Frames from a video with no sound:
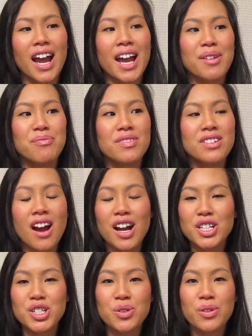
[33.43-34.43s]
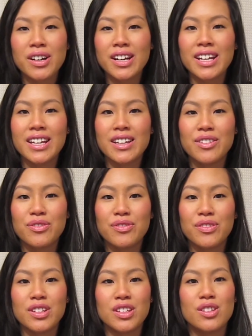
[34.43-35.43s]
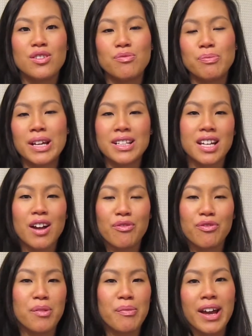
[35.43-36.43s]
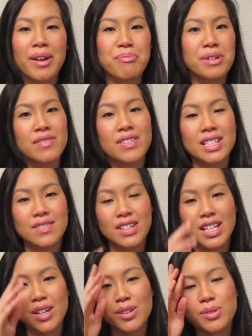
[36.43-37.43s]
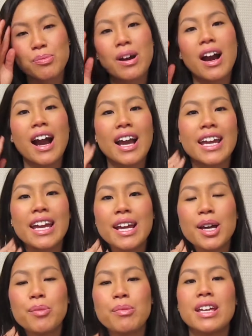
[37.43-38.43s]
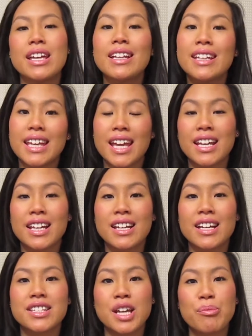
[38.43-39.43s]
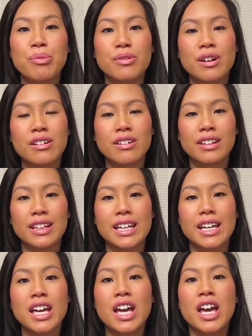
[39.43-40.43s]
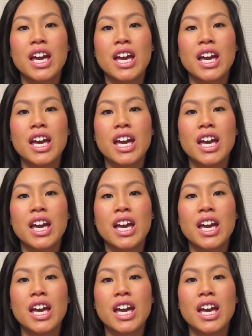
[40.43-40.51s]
I am not sure if you've picked up from my previous videos, but I am in Canada temporarily.